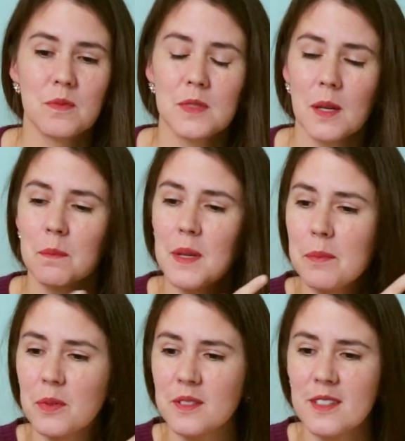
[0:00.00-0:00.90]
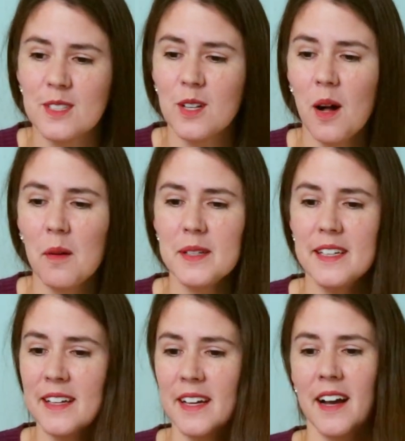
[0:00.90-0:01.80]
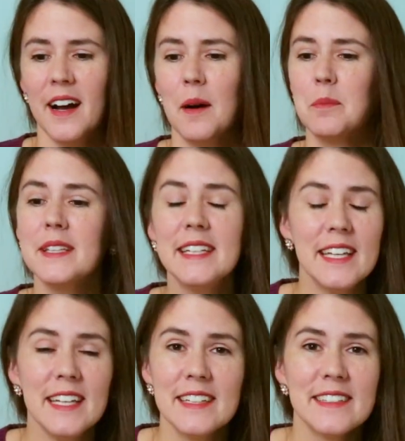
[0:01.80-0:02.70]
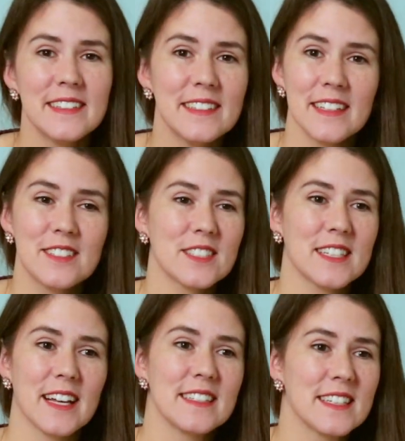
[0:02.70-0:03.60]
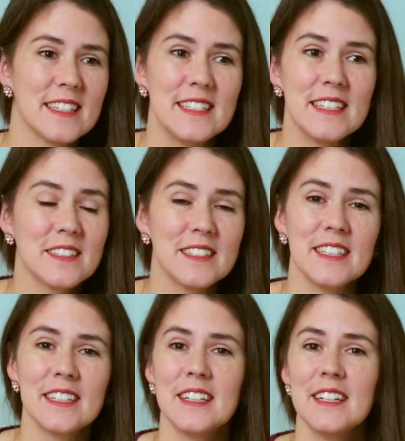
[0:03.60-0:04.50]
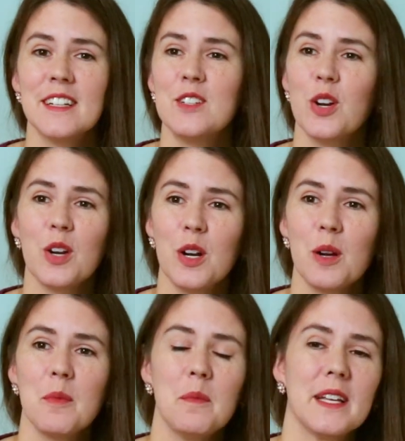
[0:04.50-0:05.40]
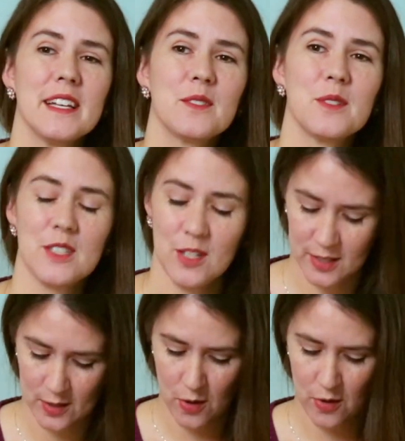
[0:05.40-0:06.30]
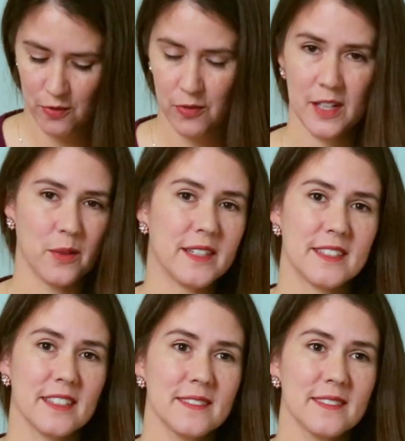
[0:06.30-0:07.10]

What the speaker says: Some people used to call me Blinky, just as an endearing term, because it was just so frequent,